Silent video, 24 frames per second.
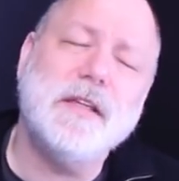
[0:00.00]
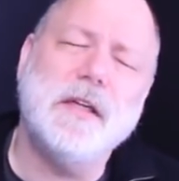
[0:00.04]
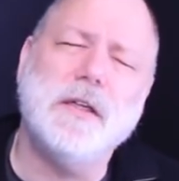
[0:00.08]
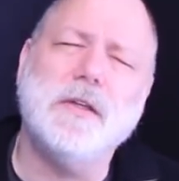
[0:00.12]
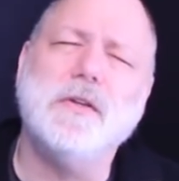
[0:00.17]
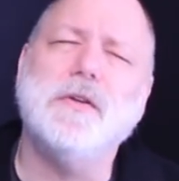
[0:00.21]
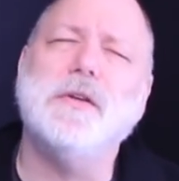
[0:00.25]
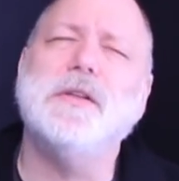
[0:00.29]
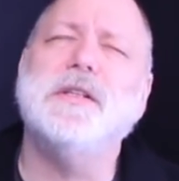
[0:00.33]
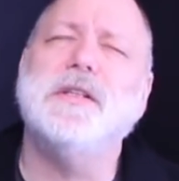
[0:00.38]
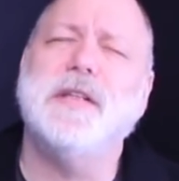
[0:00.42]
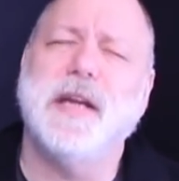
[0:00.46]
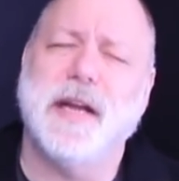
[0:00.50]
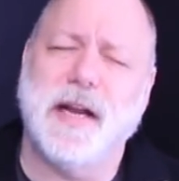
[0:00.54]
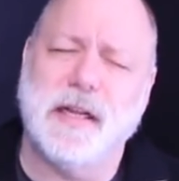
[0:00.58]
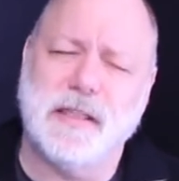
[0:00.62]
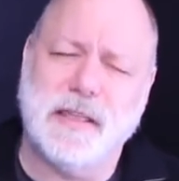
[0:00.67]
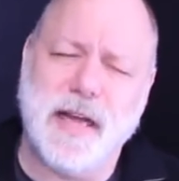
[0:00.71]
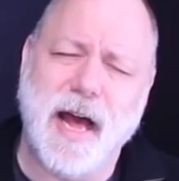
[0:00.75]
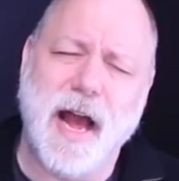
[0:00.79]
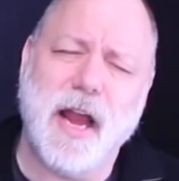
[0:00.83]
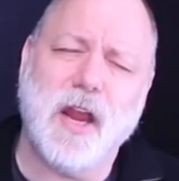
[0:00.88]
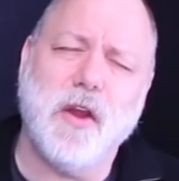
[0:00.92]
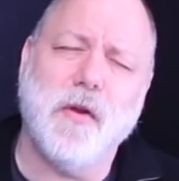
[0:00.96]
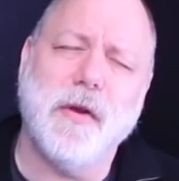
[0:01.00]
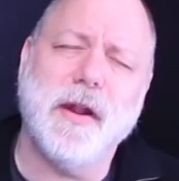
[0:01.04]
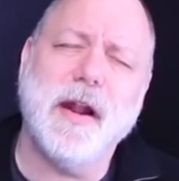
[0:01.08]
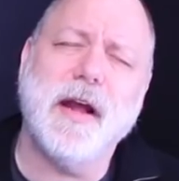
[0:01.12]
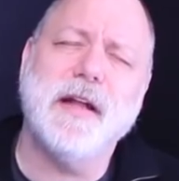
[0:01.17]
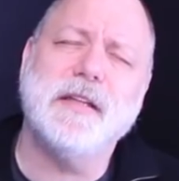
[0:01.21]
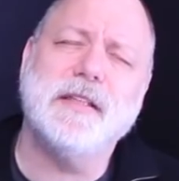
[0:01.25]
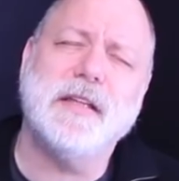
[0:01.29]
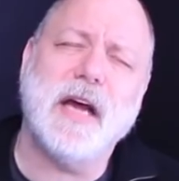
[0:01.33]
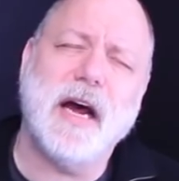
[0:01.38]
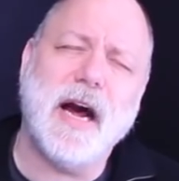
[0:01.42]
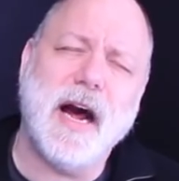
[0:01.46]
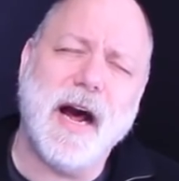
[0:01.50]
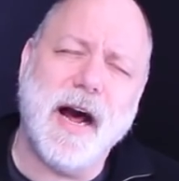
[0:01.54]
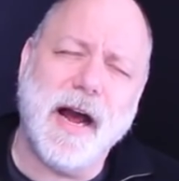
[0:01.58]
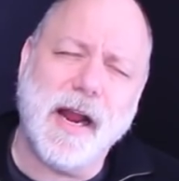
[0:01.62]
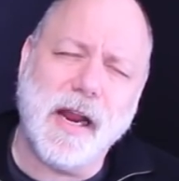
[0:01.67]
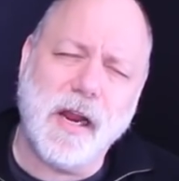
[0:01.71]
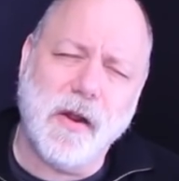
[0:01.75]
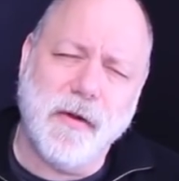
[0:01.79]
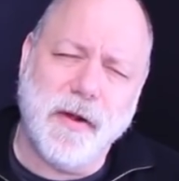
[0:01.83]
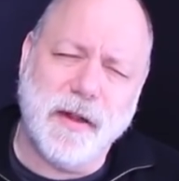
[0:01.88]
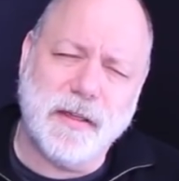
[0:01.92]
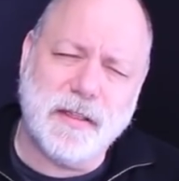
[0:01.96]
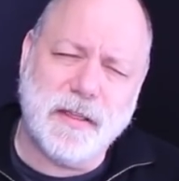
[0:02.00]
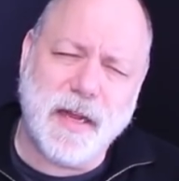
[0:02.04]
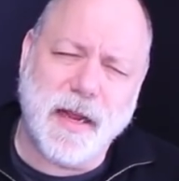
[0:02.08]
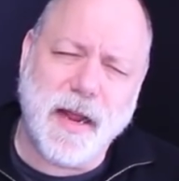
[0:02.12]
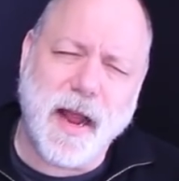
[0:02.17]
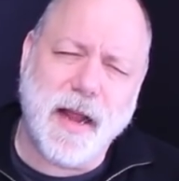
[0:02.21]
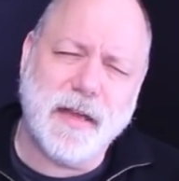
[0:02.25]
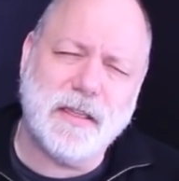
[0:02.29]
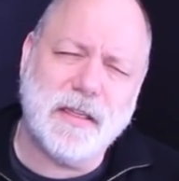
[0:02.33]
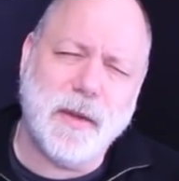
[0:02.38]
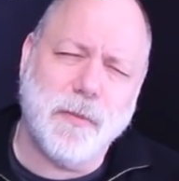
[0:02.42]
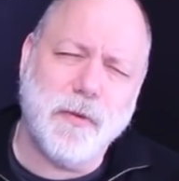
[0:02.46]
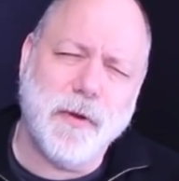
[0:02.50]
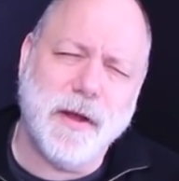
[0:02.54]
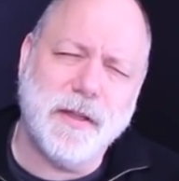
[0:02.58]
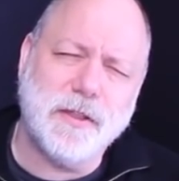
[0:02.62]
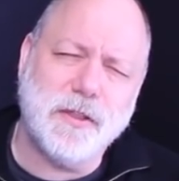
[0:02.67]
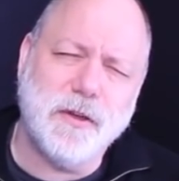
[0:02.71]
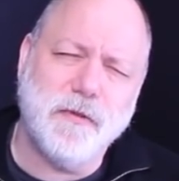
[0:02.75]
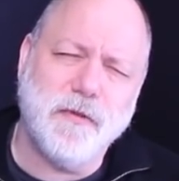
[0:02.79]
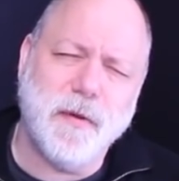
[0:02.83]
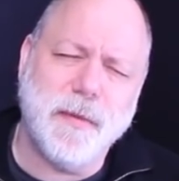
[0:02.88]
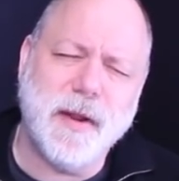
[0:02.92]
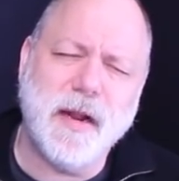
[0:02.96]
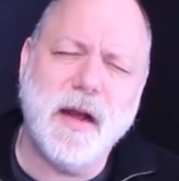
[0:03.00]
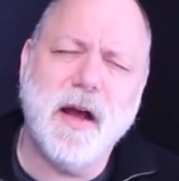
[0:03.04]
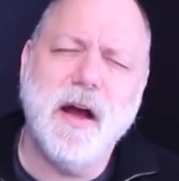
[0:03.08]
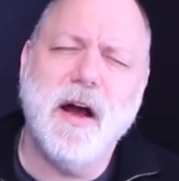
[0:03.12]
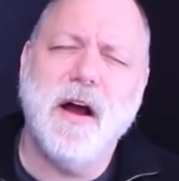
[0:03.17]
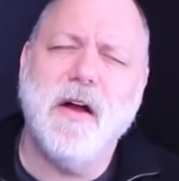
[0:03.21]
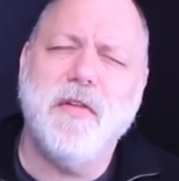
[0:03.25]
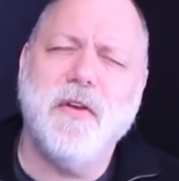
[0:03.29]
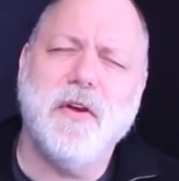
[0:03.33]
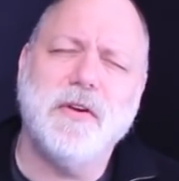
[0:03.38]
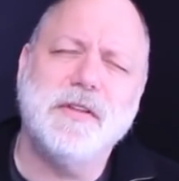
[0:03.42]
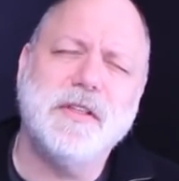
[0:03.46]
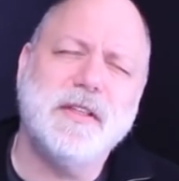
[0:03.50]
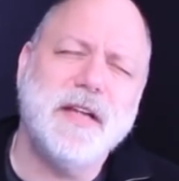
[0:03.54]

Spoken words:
That's interesting, it's accurate. It's accurate, psychic separates you from it.